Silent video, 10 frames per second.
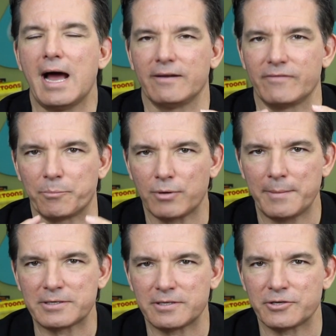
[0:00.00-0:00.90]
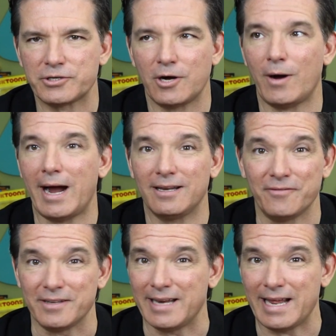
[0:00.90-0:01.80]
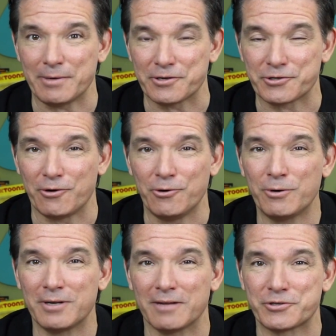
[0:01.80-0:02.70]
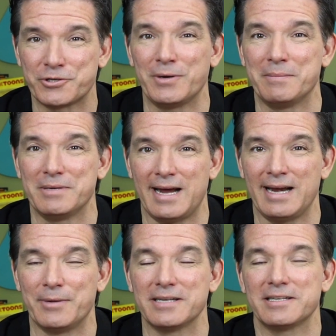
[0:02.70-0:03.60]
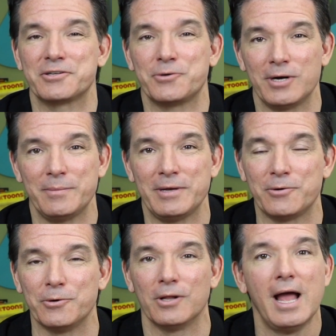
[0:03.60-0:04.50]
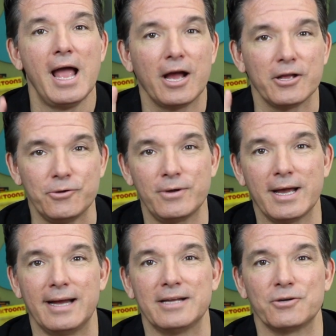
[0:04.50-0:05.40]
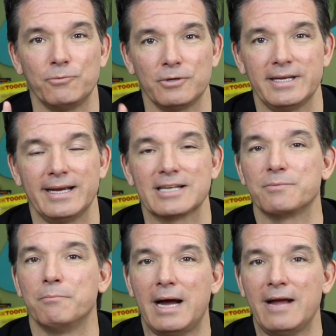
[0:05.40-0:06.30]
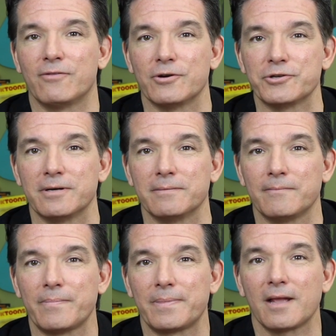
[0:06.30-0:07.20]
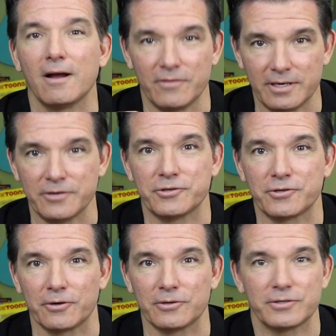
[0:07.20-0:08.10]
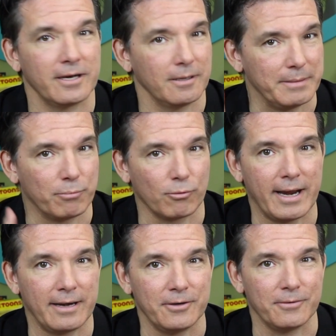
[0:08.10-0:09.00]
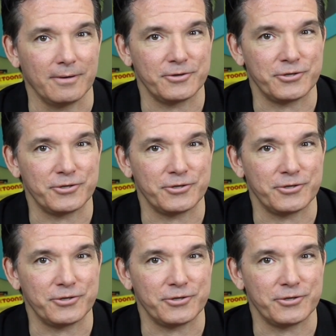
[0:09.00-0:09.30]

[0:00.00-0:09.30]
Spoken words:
I love the premise of the show. I love the name of the show. Who wouldn't love a show named Dynamite? It's going to be cool. You guys will dig it. It's my version of the Ninja Turtles. It'll be brand new.